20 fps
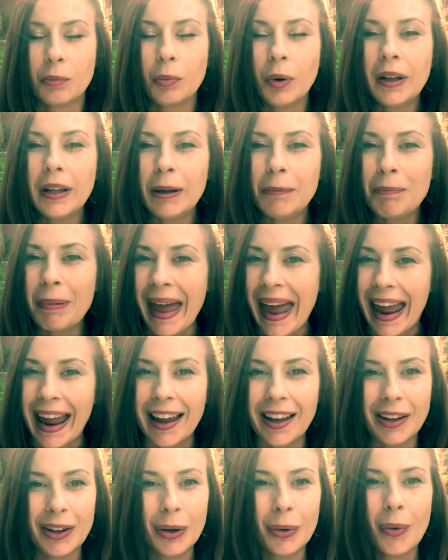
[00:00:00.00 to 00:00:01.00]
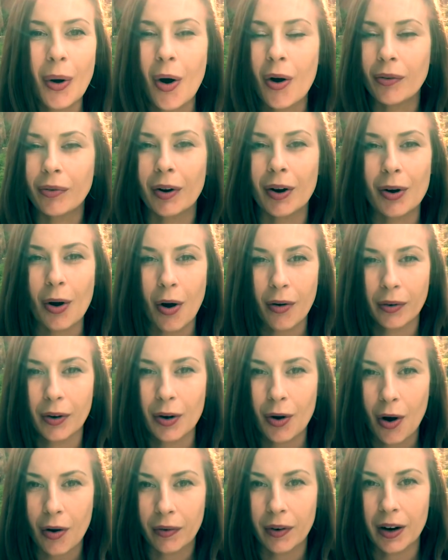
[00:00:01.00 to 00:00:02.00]
really pay you over and over
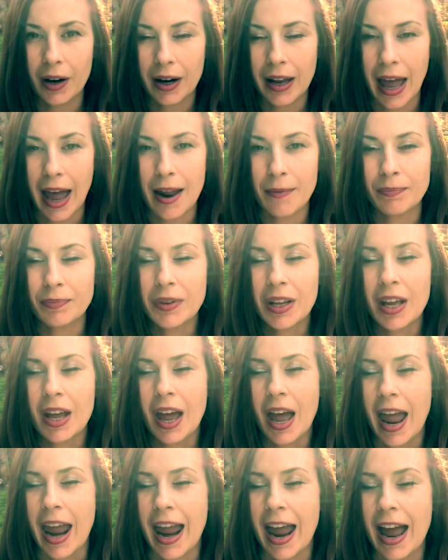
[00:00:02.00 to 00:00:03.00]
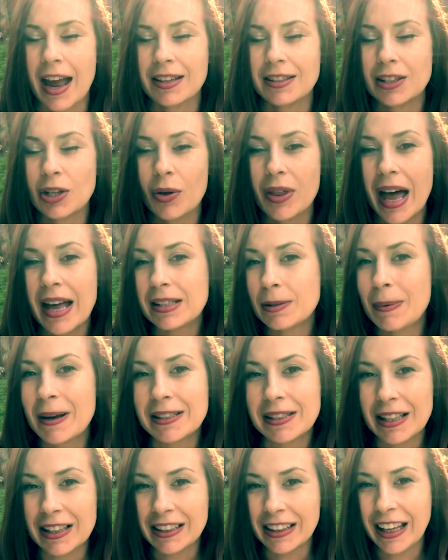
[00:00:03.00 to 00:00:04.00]
and over again. And so that's
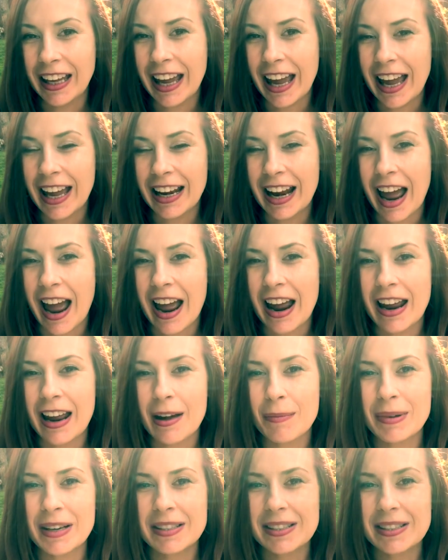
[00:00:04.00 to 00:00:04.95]
basically it. I am